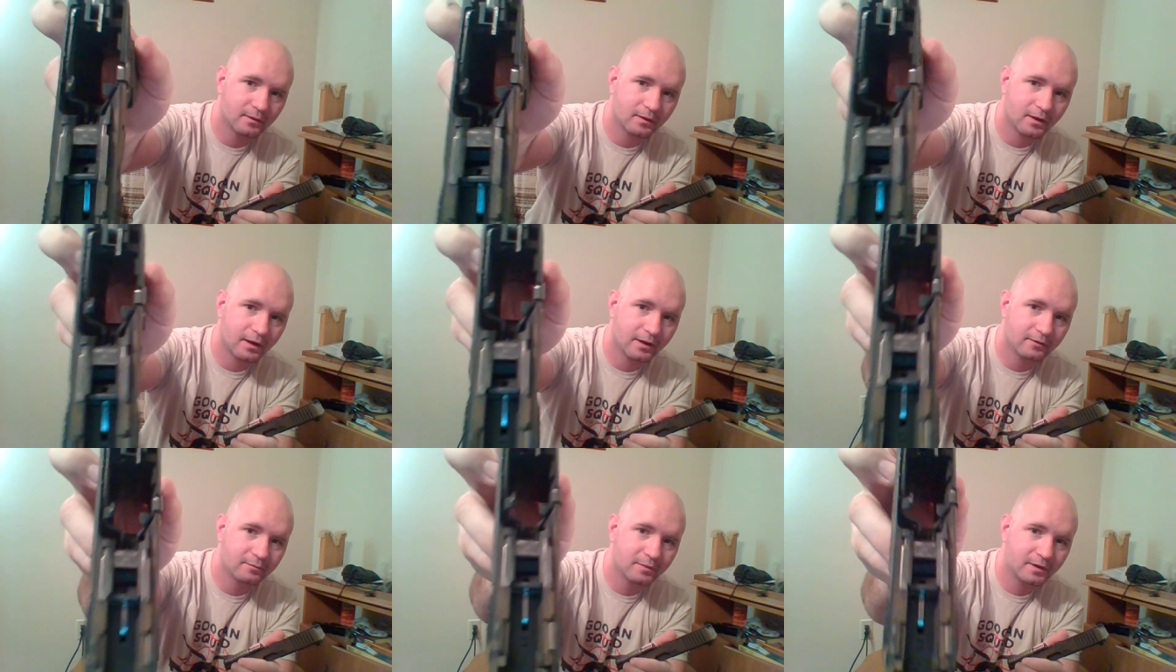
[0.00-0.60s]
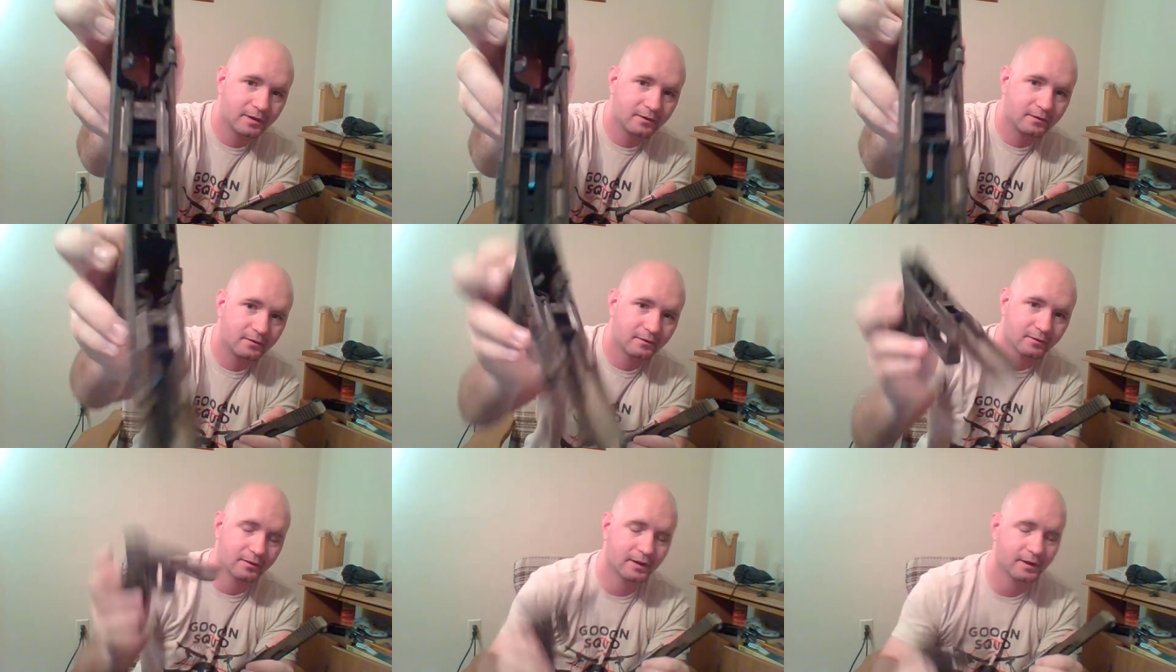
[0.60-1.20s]
I've
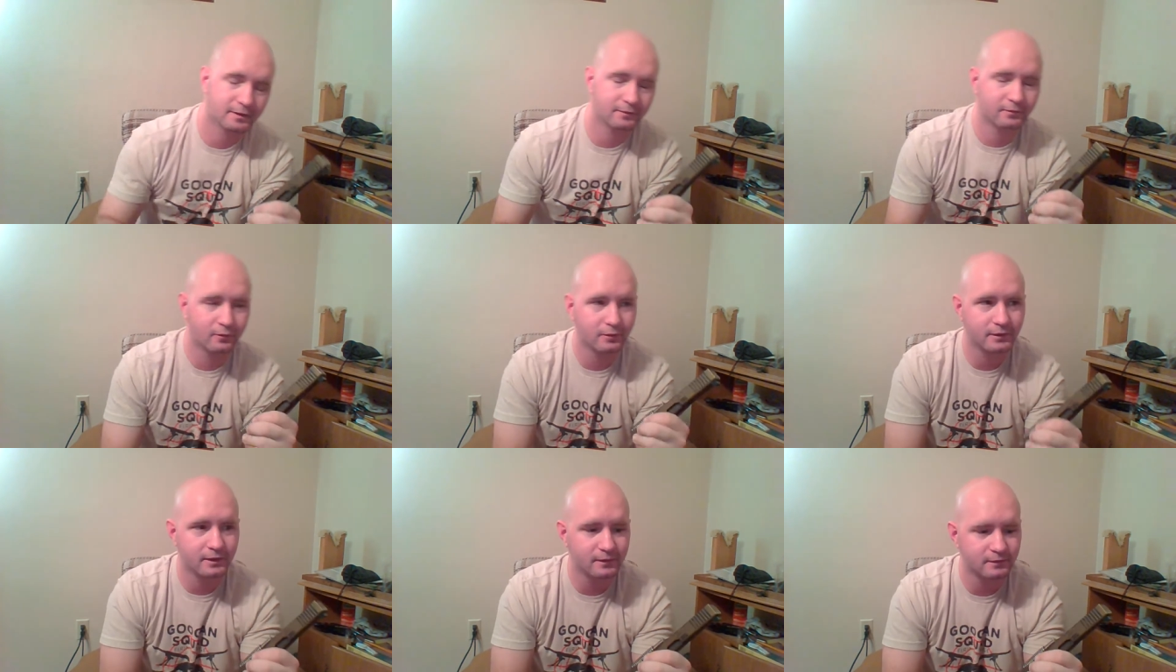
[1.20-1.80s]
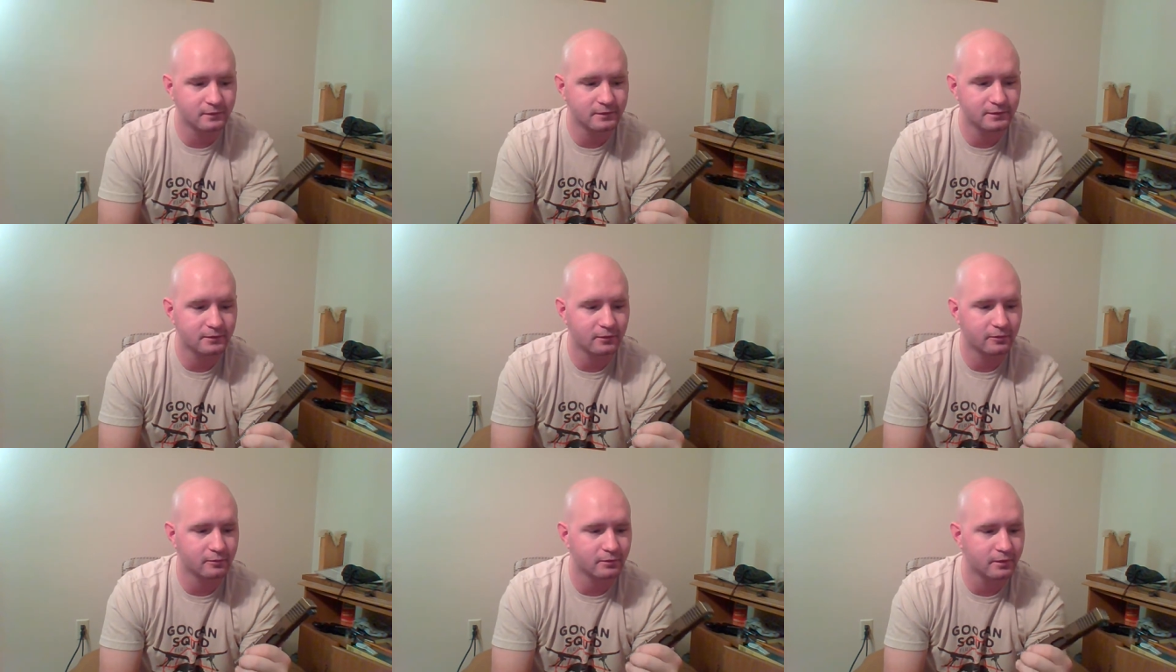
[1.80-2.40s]
been the last four days cleaning
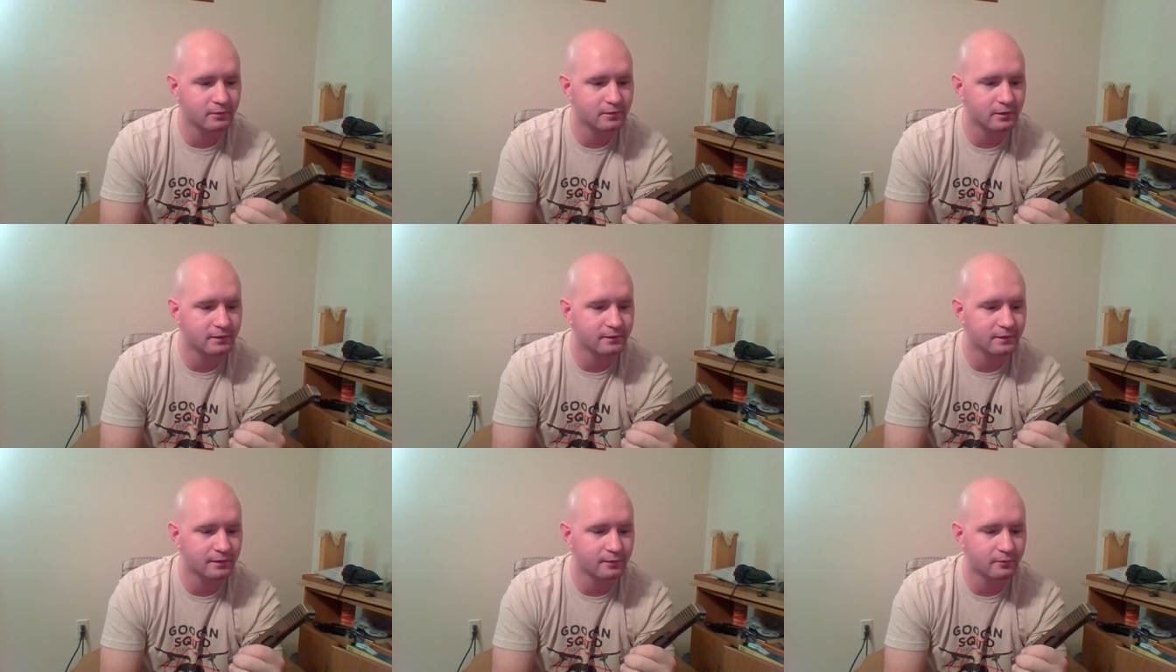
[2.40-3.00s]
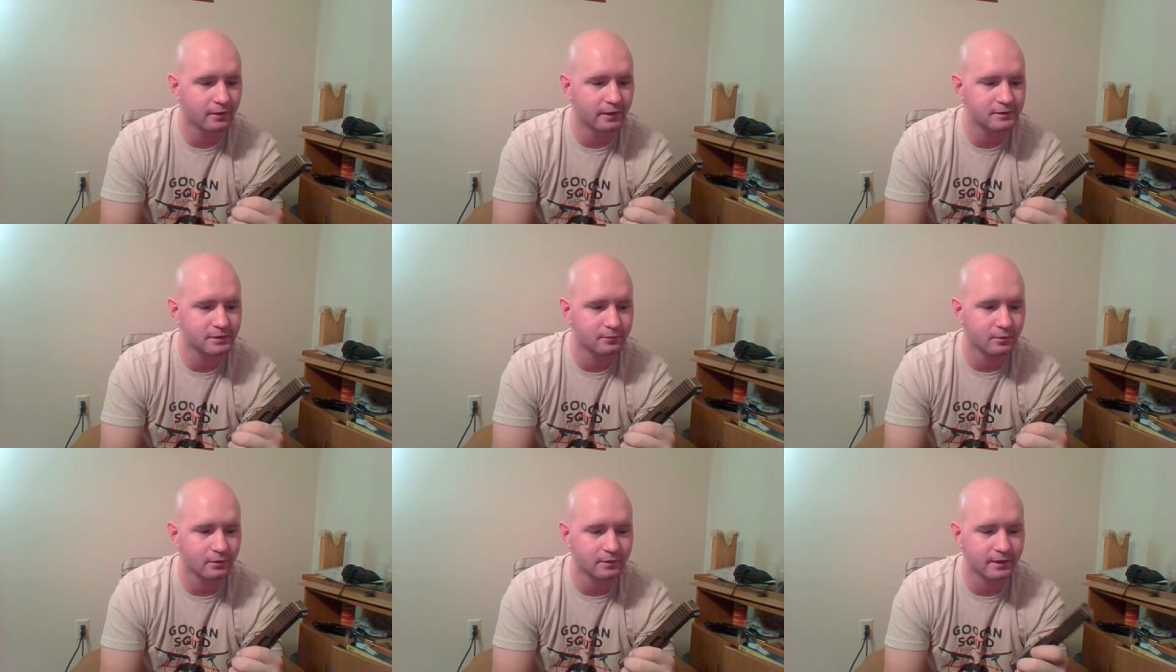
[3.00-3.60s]
all the rental guns at the range I
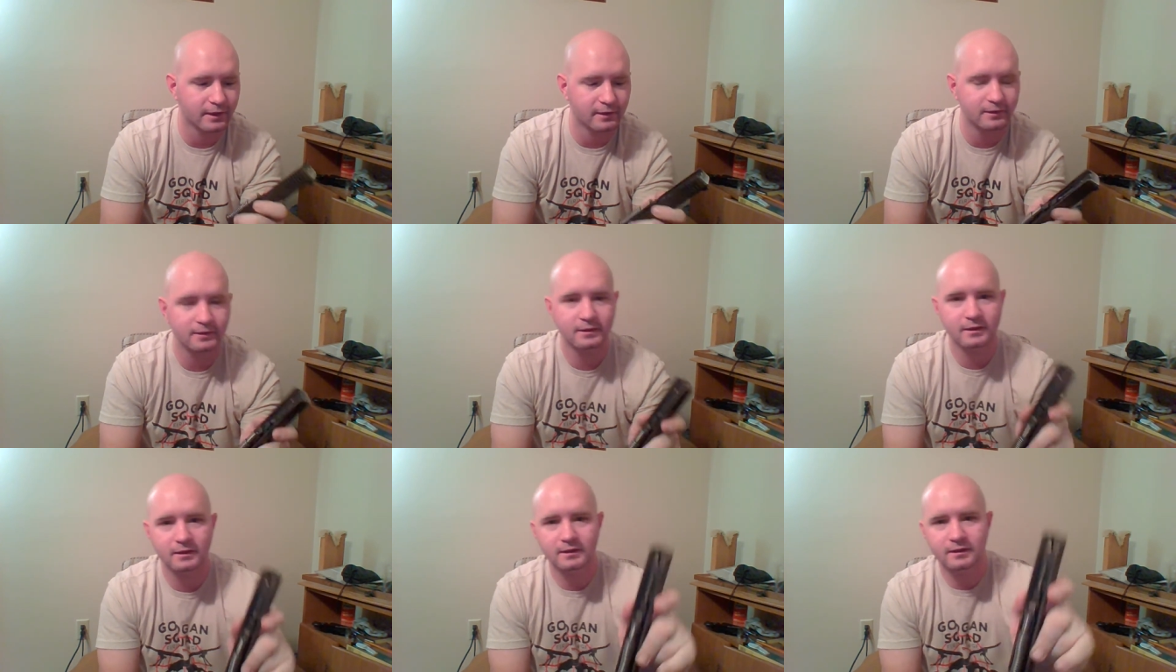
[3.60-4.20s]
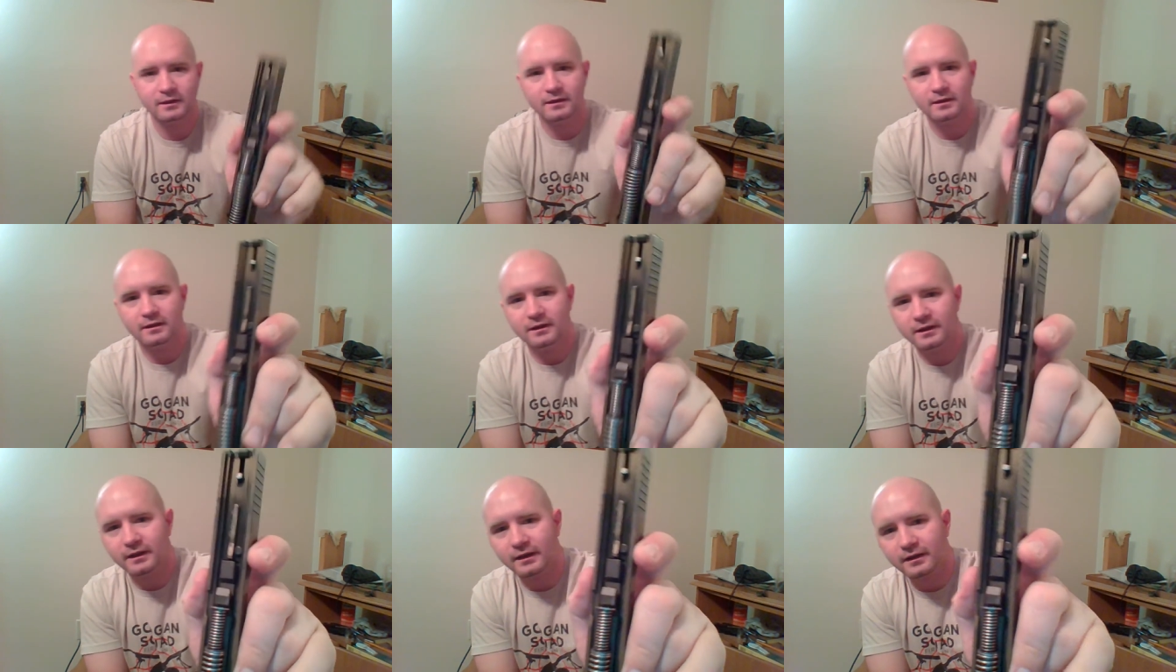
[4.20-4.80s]
work at,
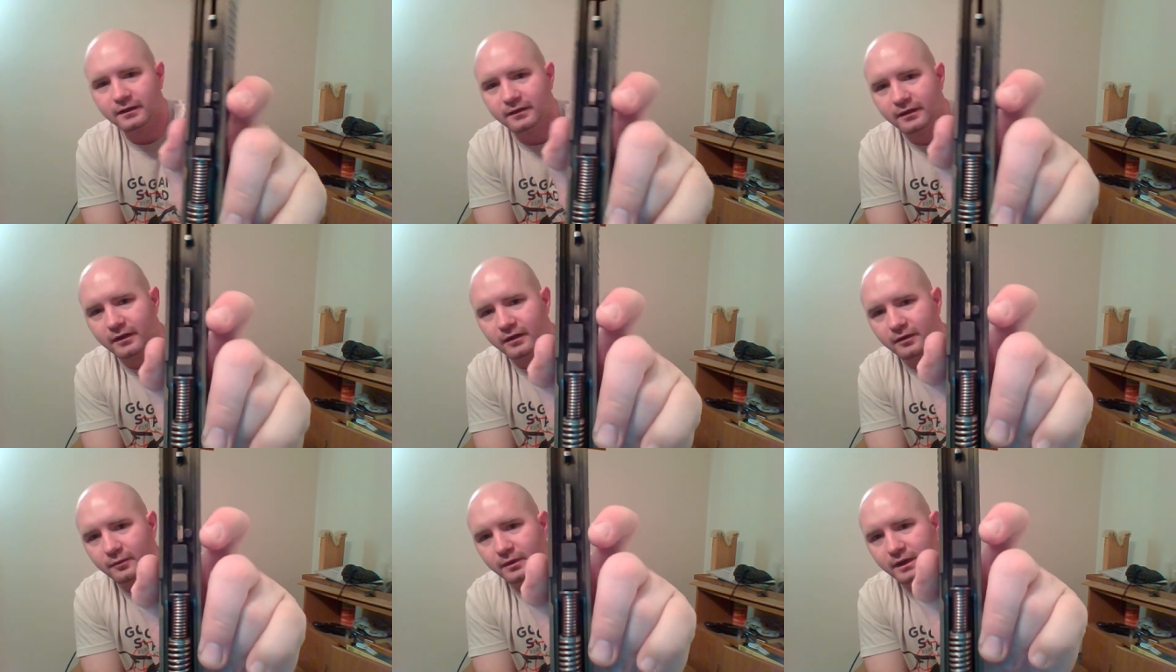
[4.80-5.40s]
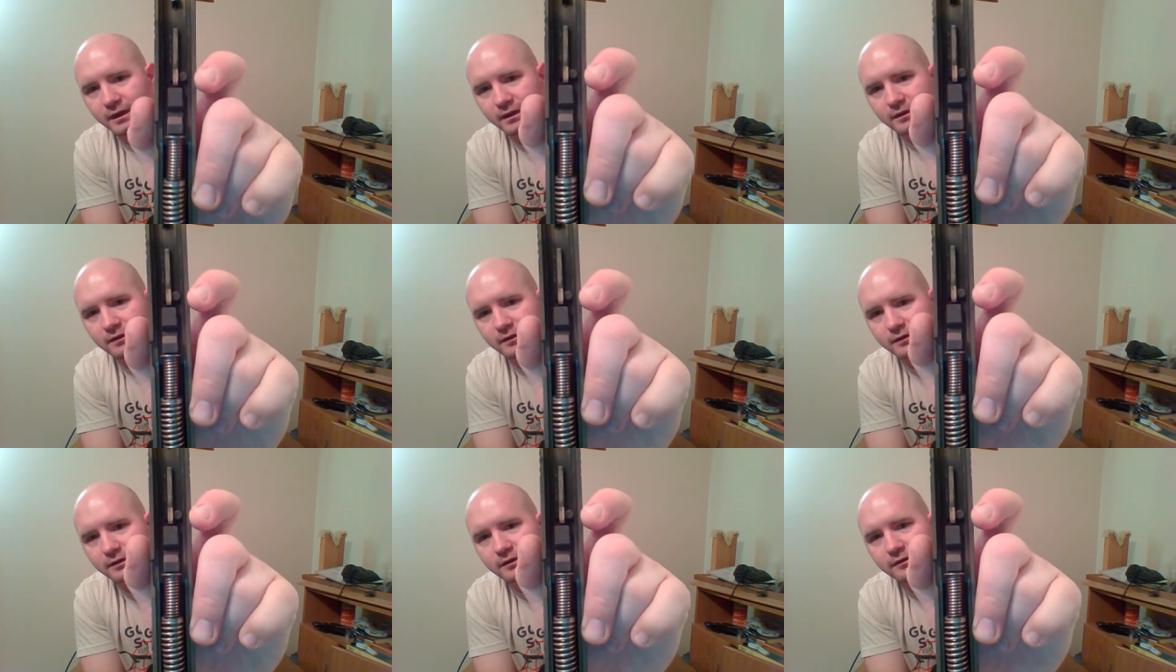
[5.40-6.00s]
and they are way
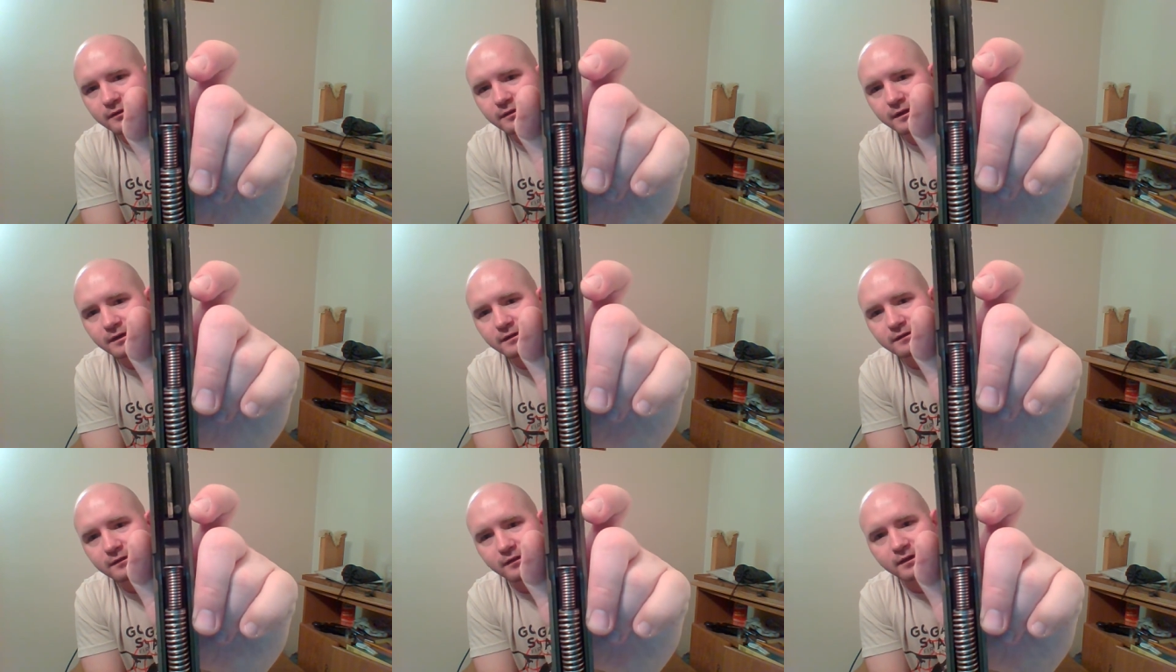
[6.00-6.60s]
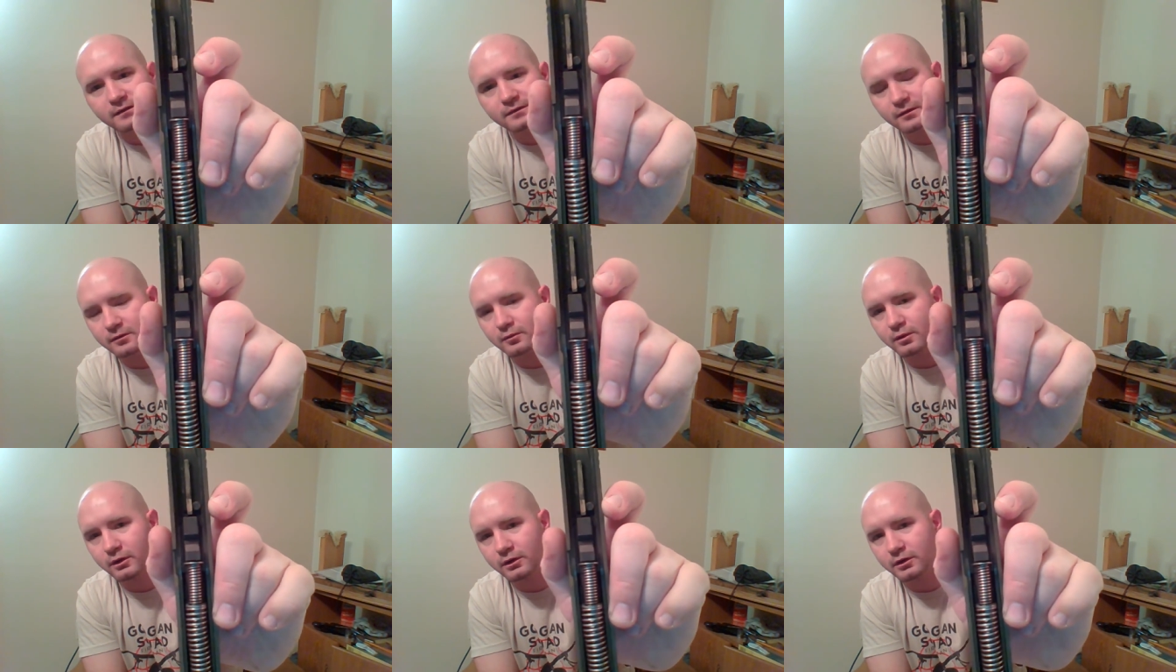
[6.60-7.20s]
dirtier than this, and they
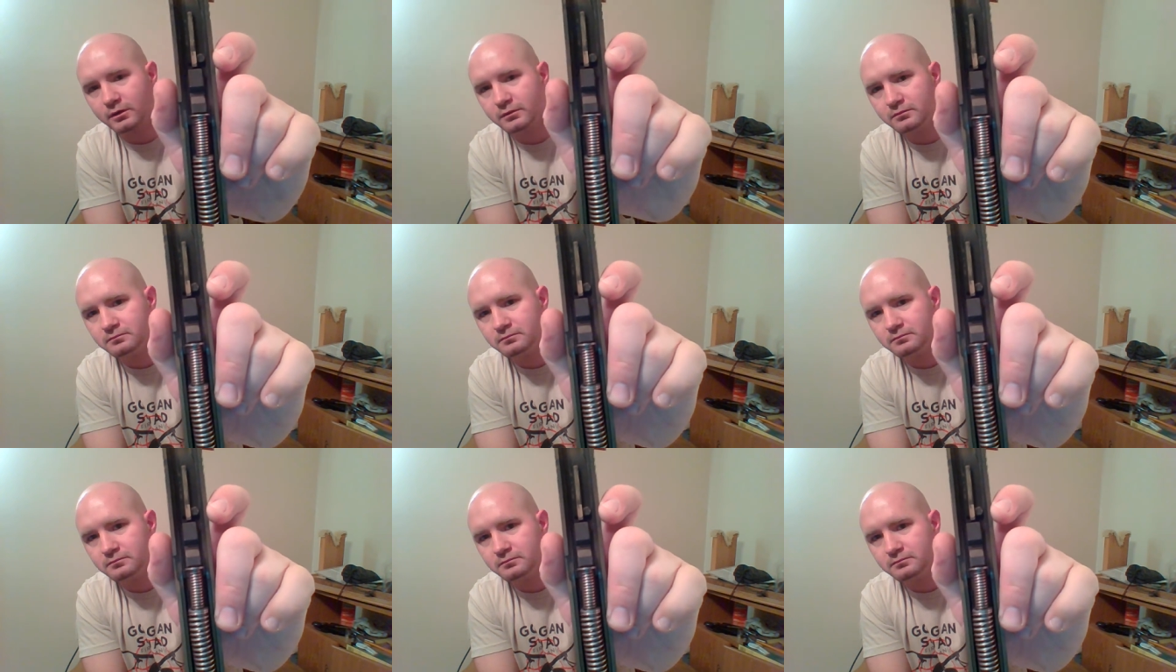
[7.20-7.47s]
still work.